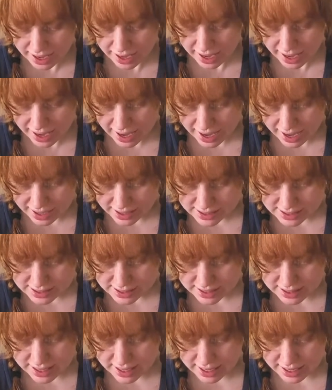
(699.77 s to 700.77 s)
And
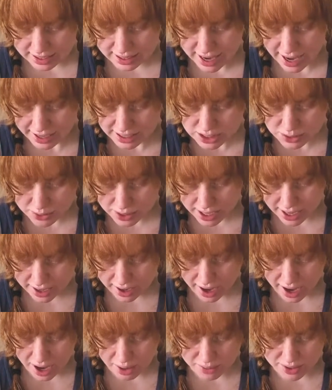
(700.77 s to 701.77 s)
the next one I
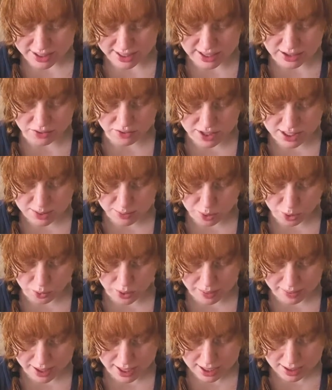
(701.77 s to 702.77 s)
got was Invisible
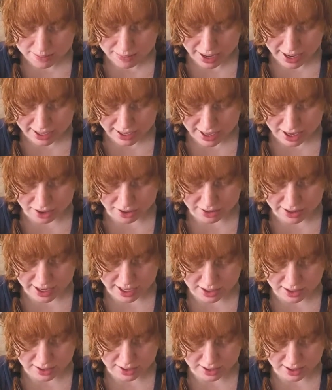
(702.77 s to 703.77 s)
Women by
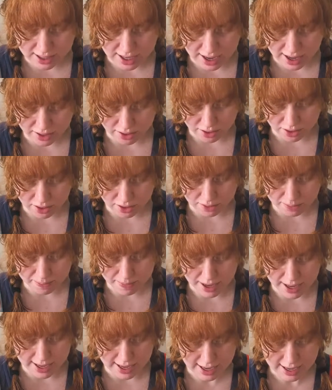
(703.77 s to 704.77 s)
Criado
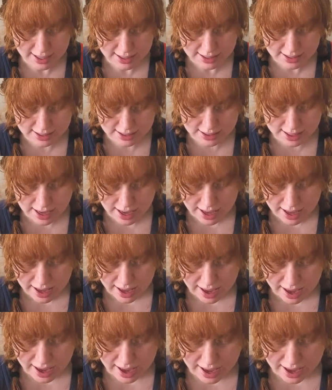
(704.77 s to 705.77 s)
Perez.
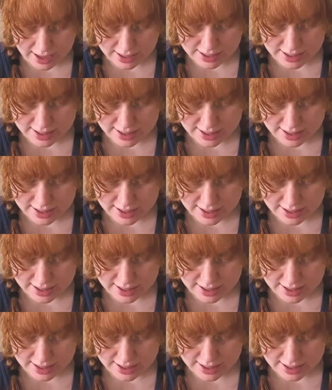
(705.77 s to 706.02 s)
And